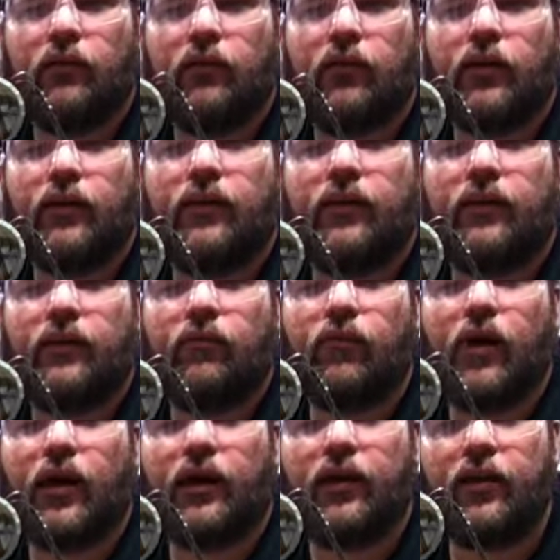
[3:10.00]
it's hitting it
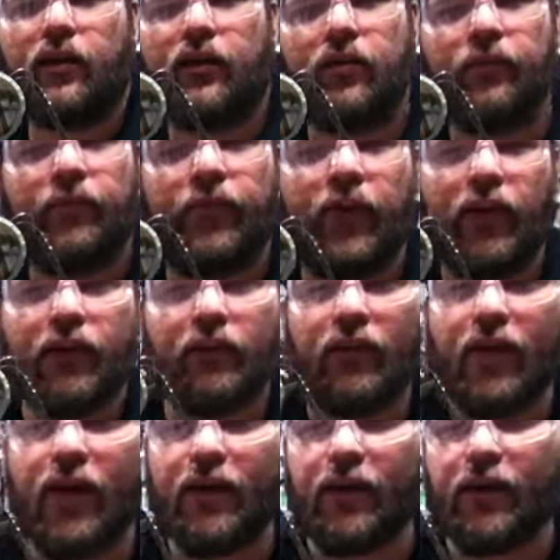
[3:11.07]
right here. I can
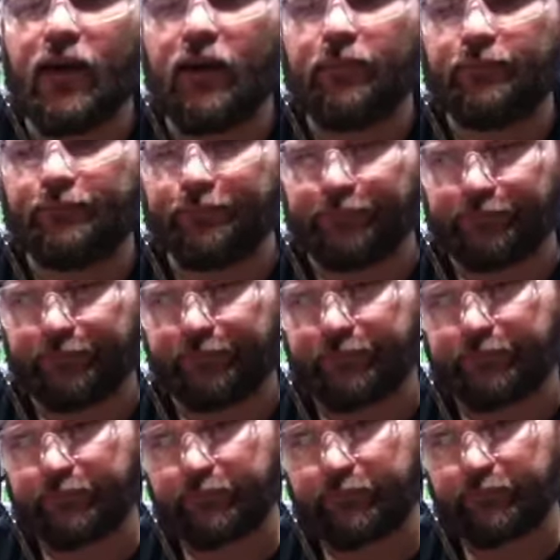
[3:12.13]
line it up
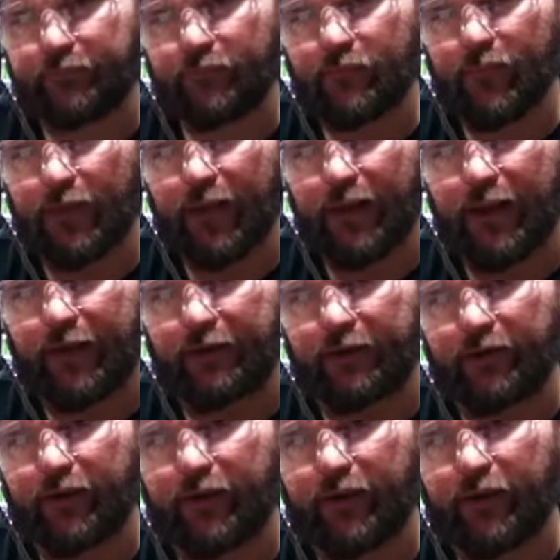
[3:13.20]
and I can
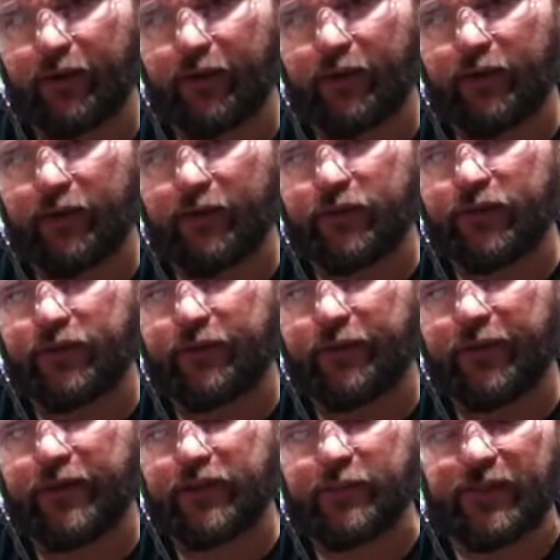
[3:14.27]
turn it just a
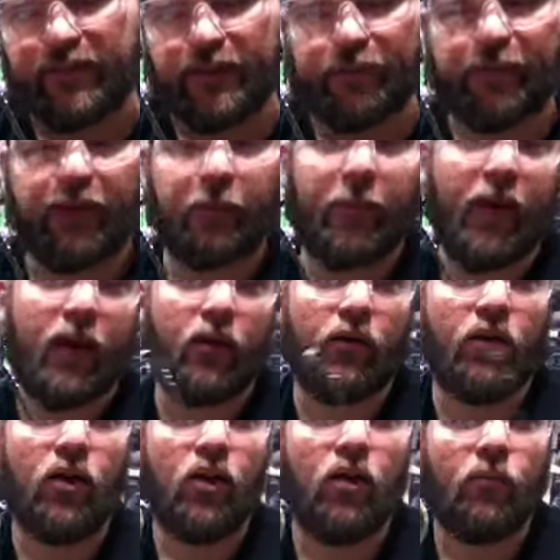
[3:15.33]
very specific amount,
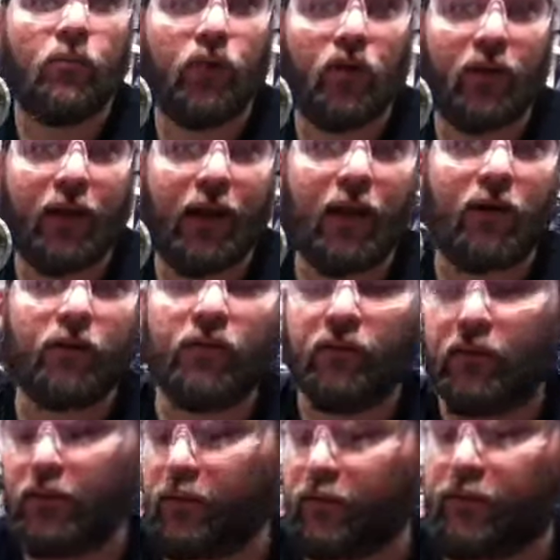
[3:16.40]
pull it out,
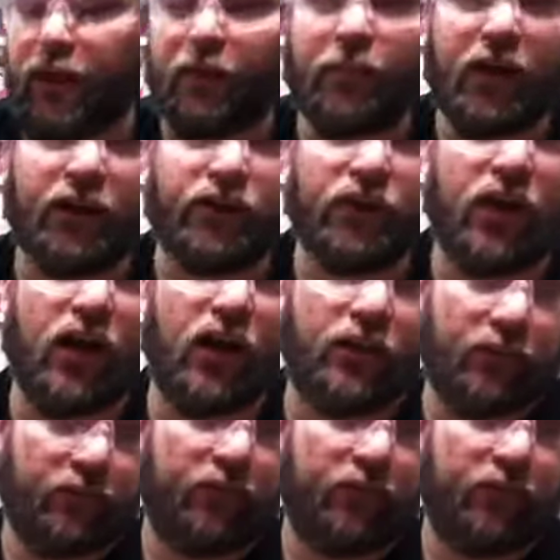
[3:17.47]
take my shot,